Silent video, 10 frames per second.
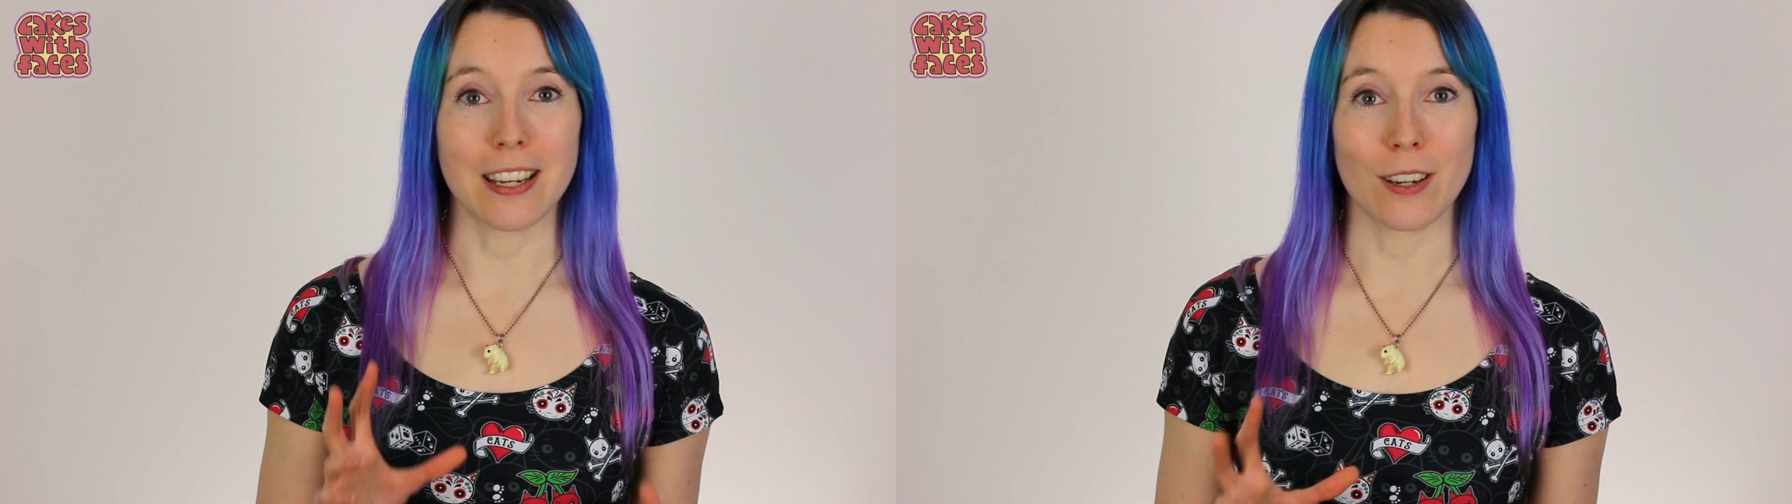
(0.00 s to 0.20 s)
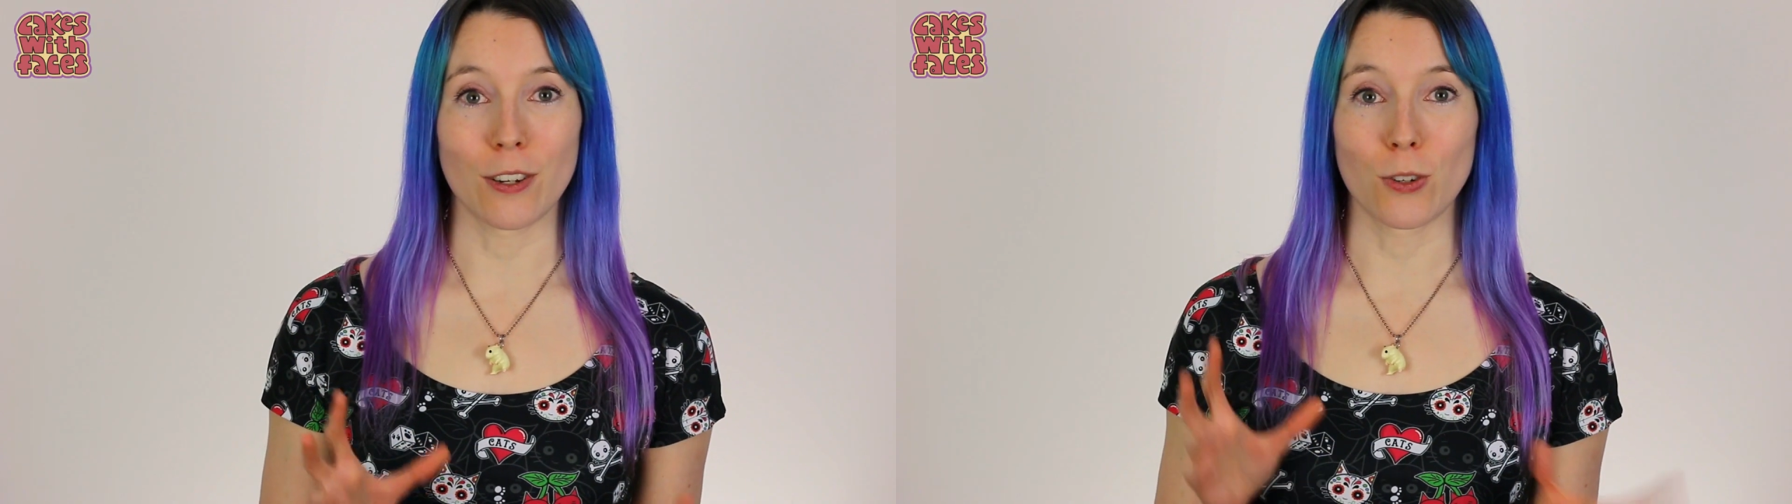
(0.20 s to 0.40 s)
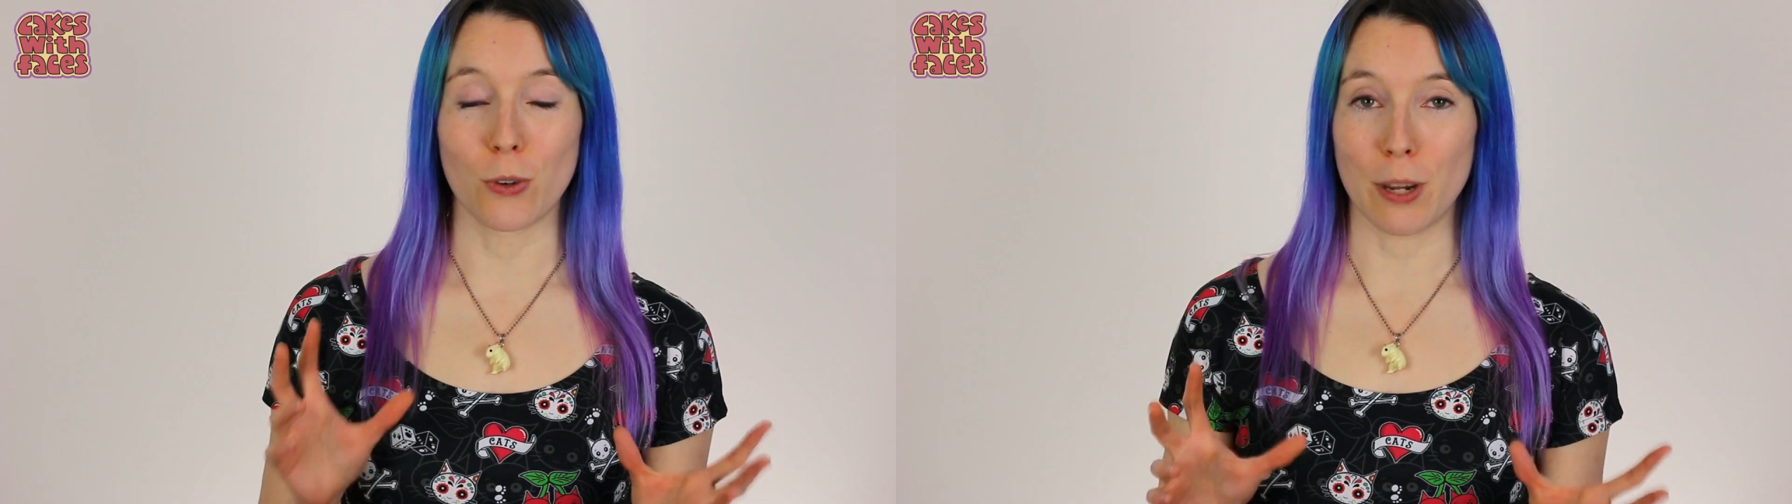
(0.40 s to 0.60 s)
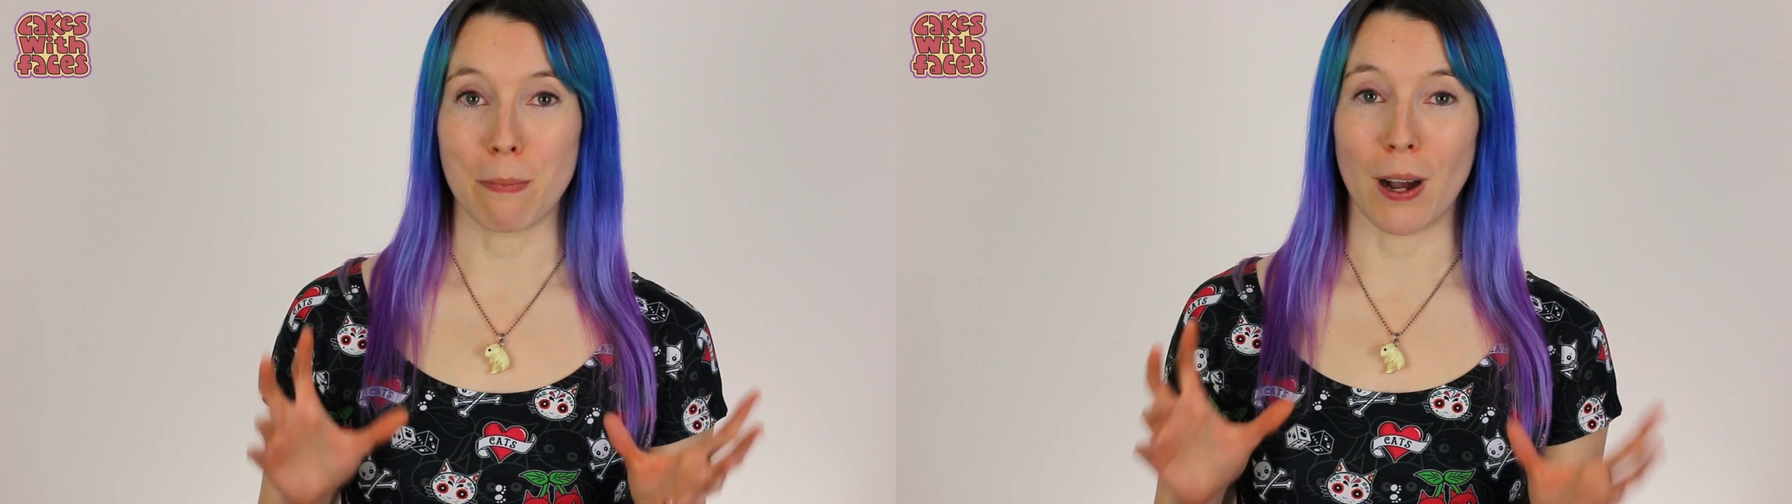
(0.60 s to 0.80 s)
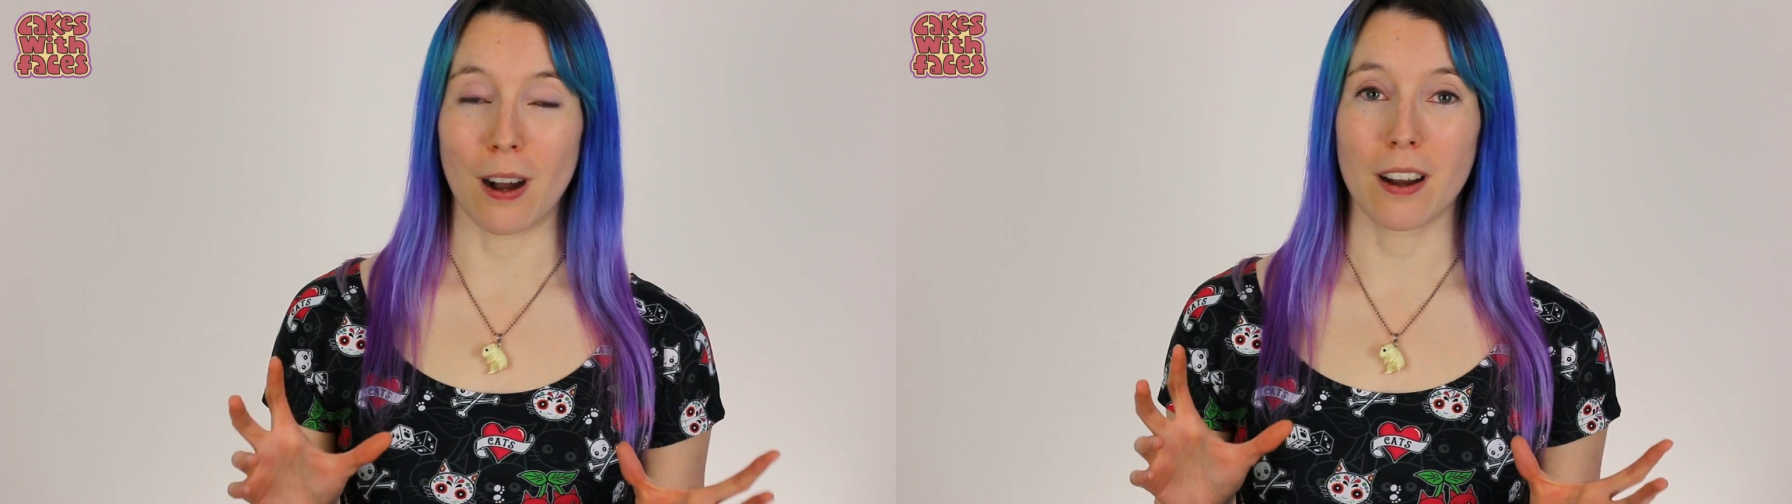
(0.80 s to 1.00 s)
near Odori
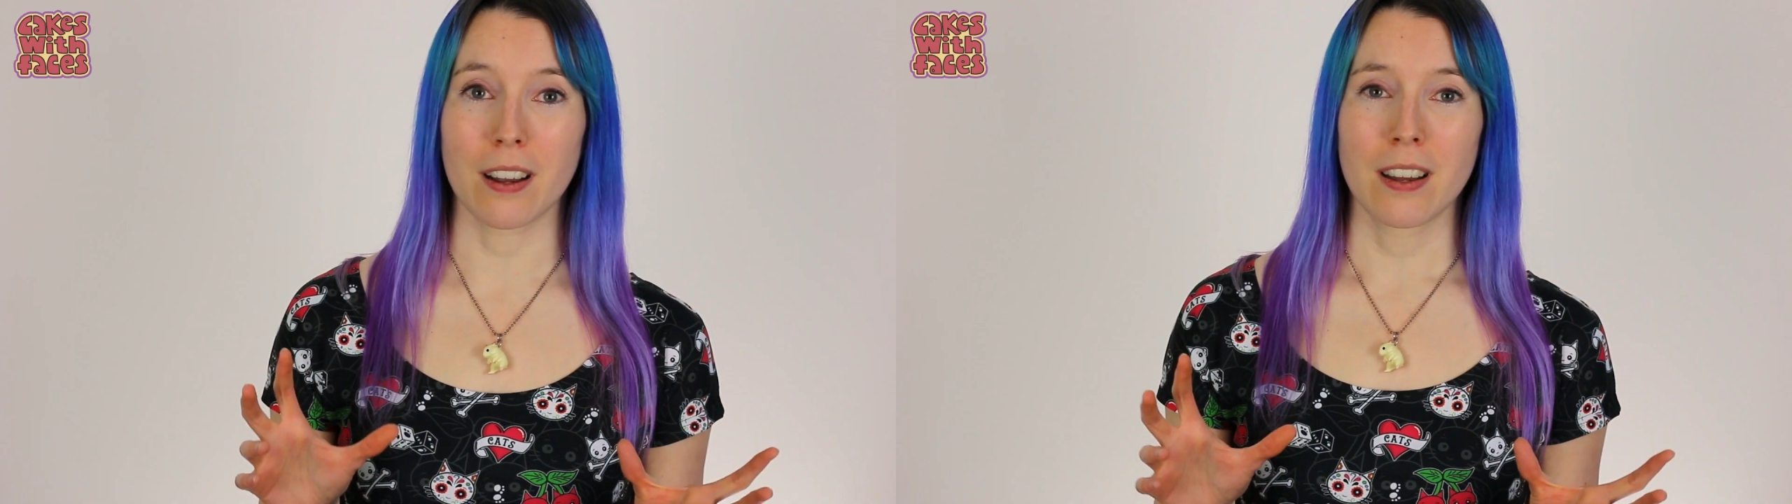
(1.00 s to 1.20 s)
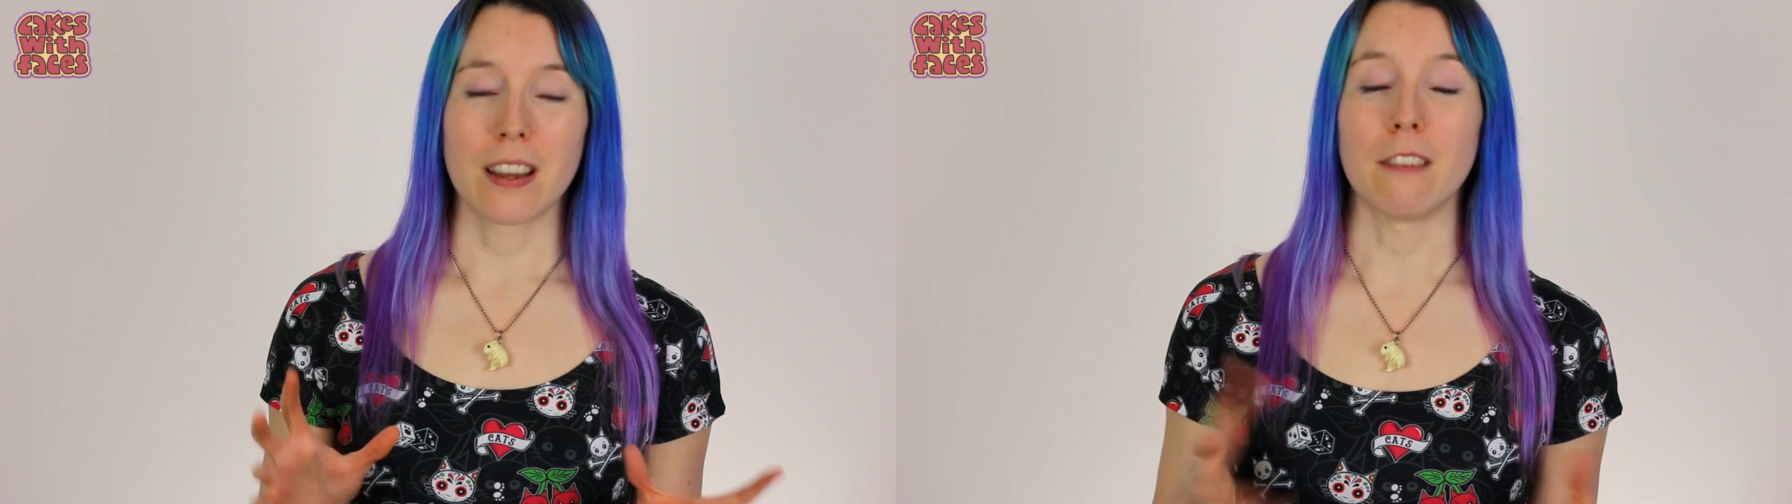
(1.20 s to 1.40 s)
Park.